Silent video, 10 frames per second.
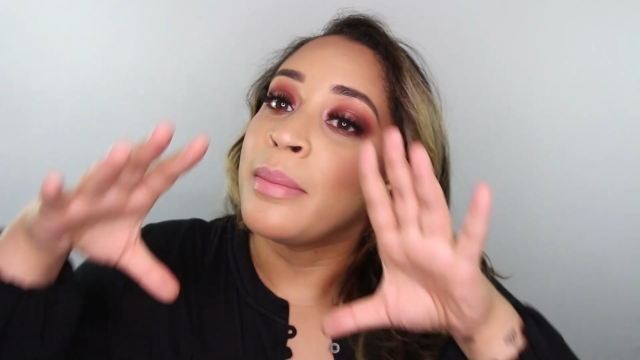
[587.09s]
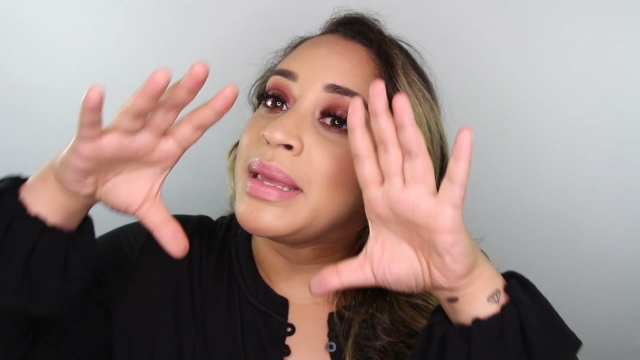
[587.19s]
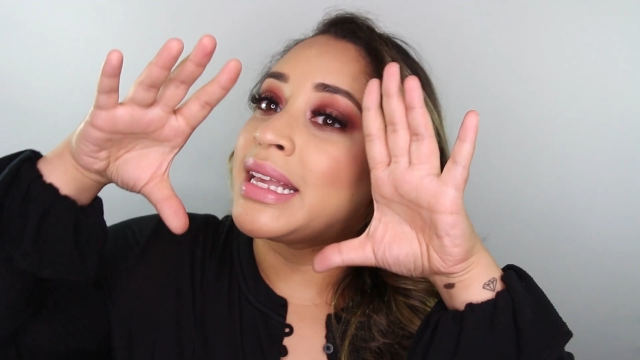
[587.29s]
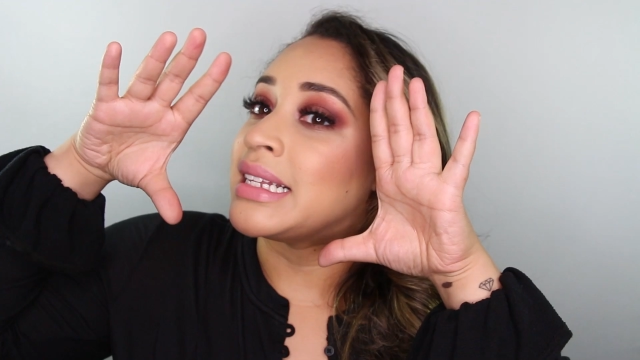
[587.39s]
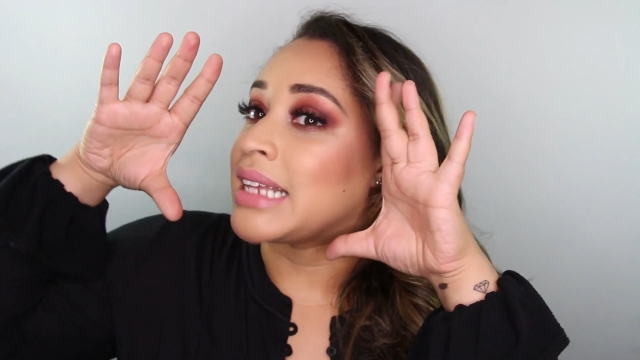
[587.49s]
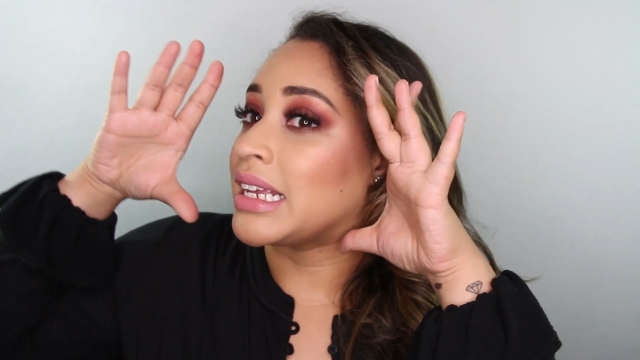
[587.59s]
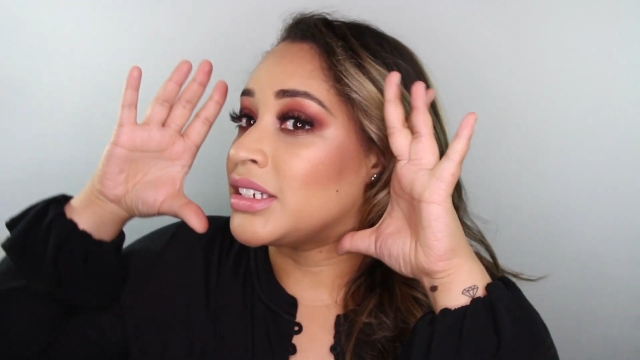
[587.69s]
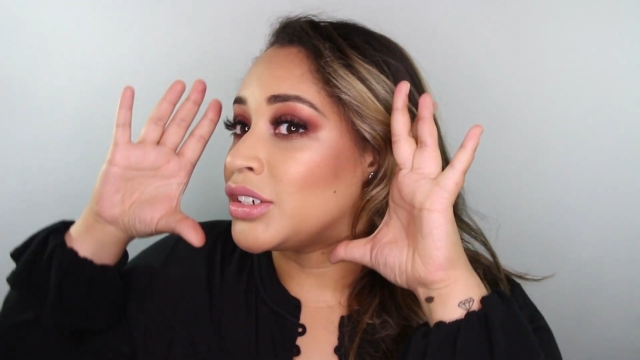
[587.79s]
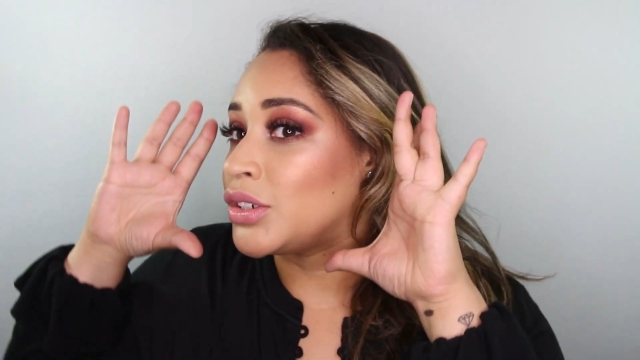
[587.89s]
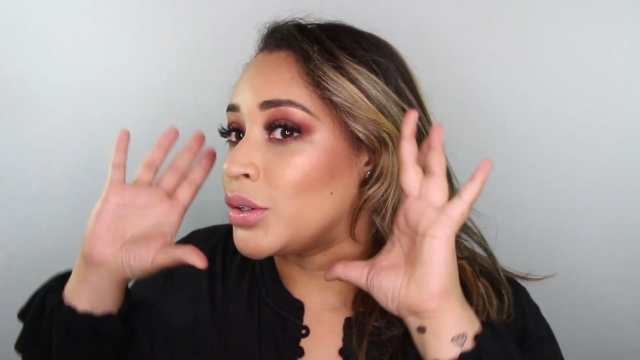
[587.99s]
because I
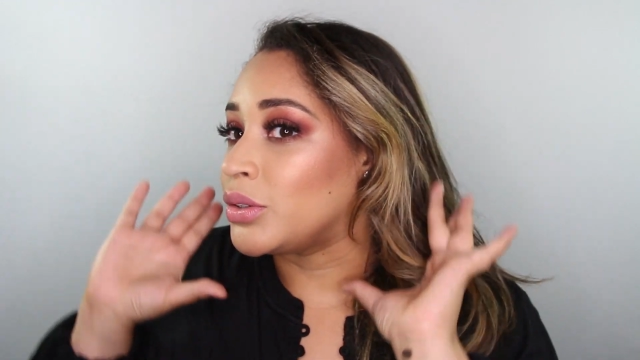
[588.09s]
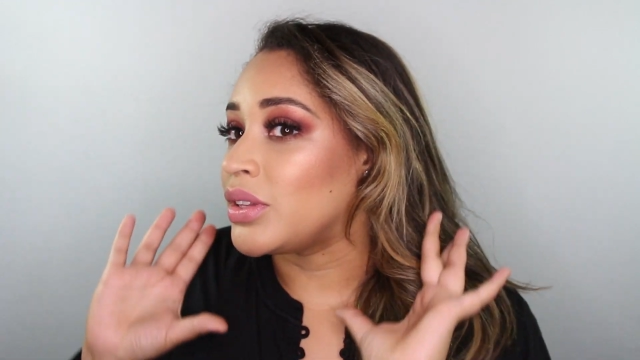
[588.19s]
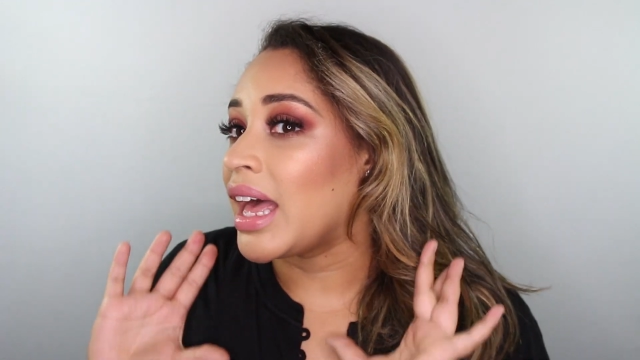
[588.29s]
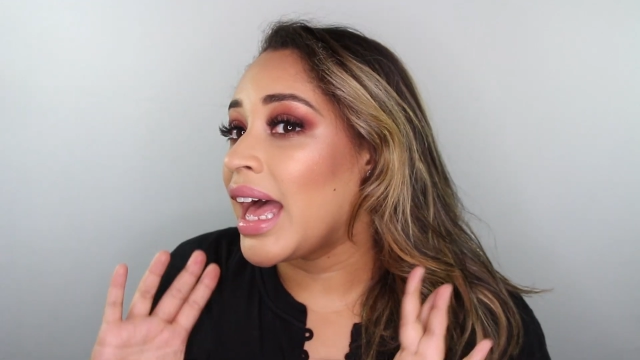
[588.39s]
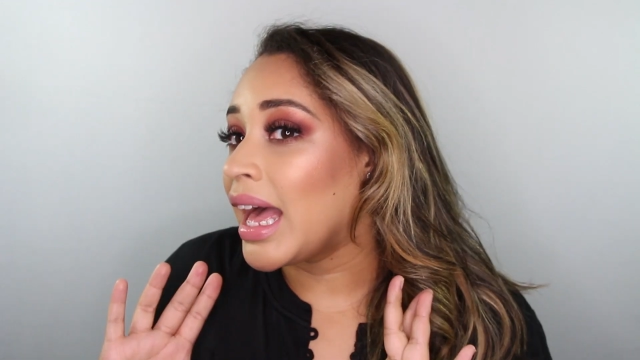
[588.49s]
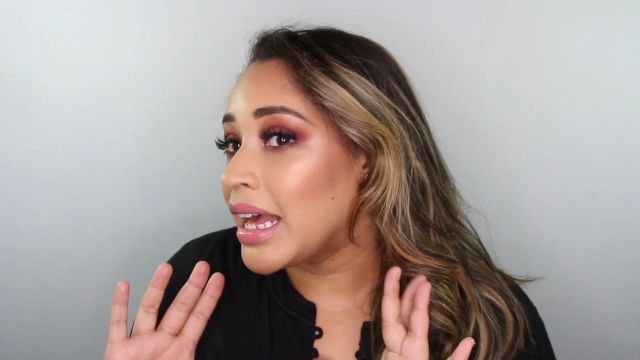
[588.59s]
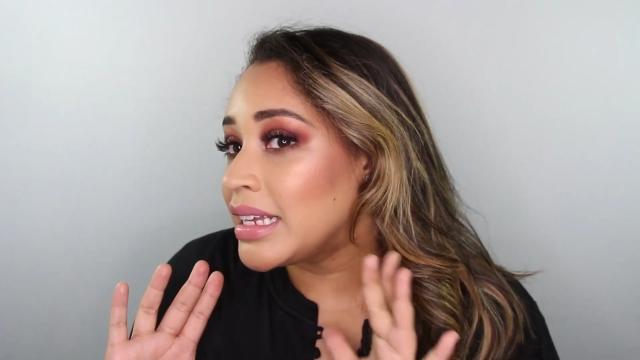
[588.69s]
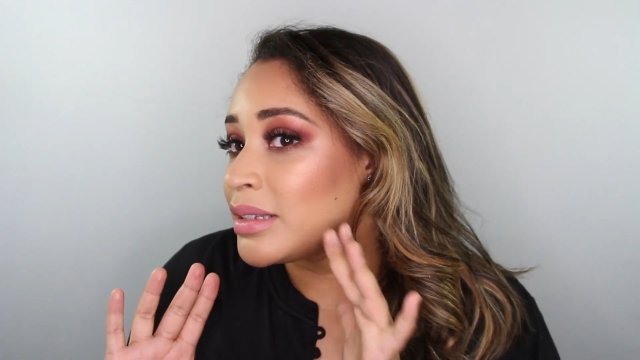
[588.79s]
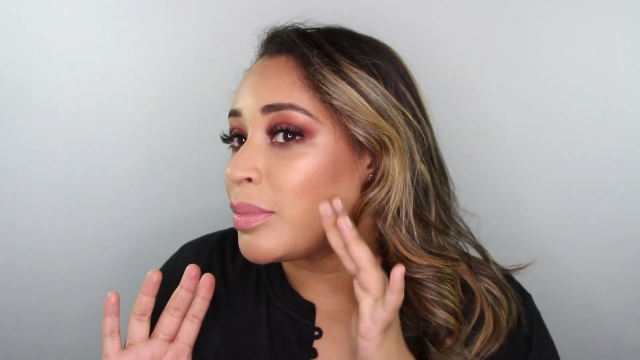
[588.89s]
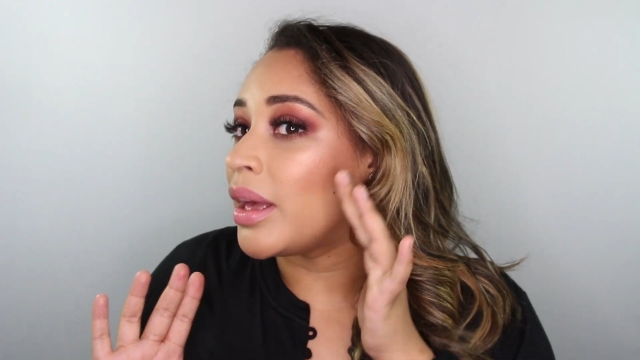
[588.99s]
just showed you the
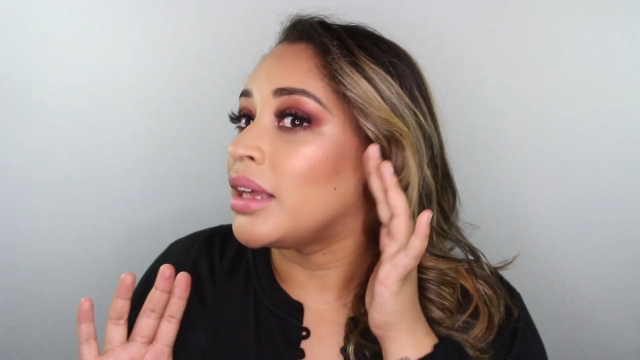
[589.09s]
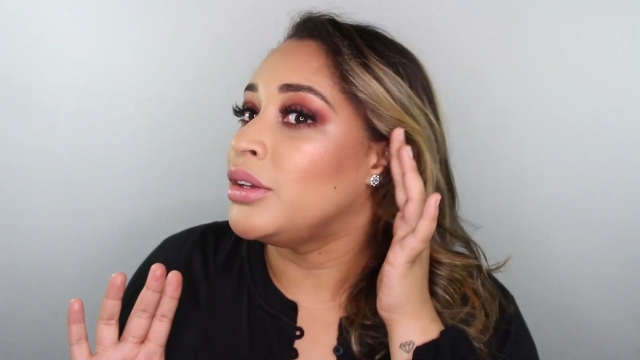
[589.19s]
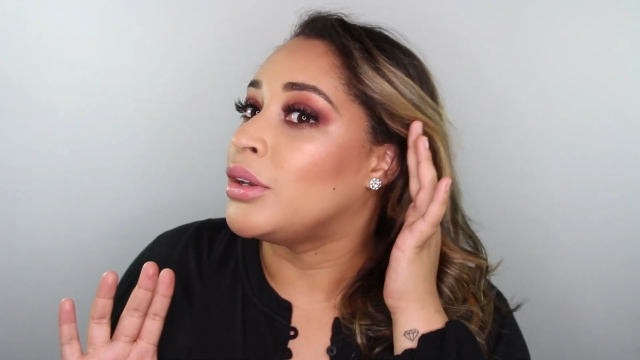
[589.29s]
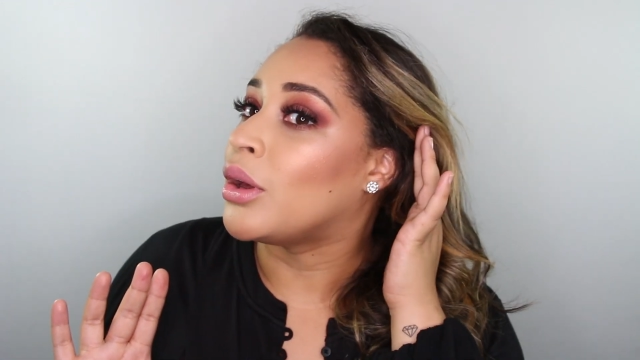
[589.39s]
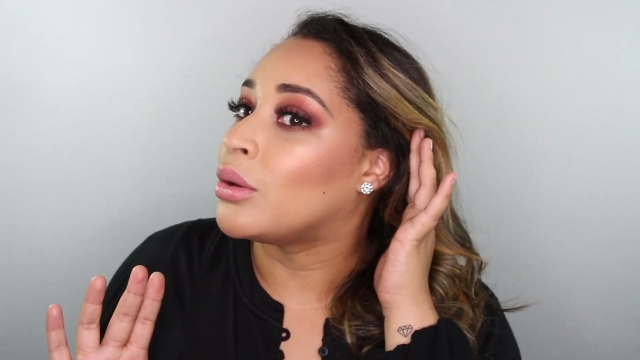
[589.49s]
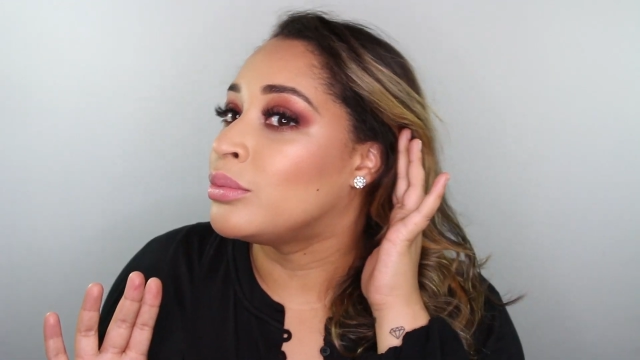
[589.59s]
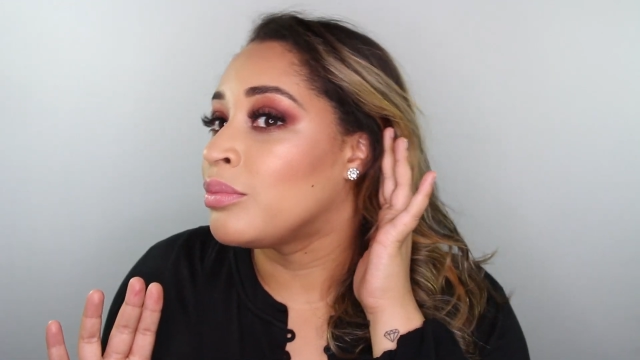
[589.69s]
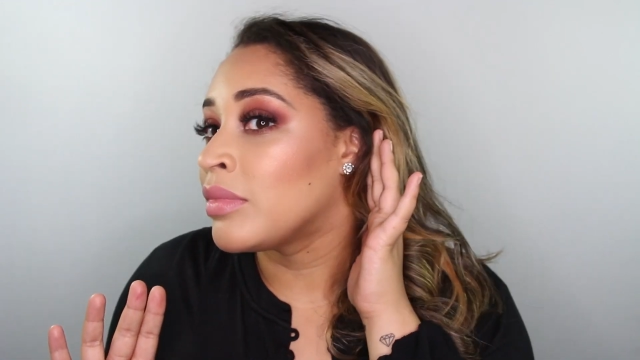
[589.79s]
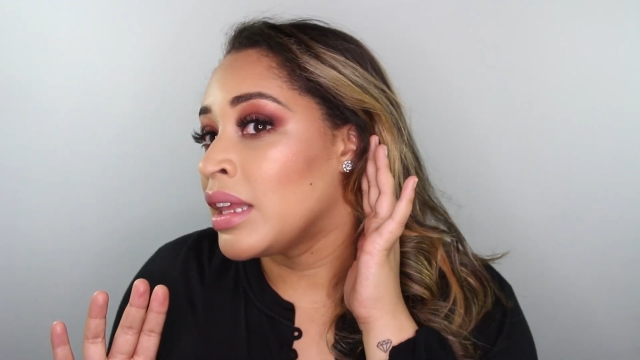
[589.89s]
eyes, but you know,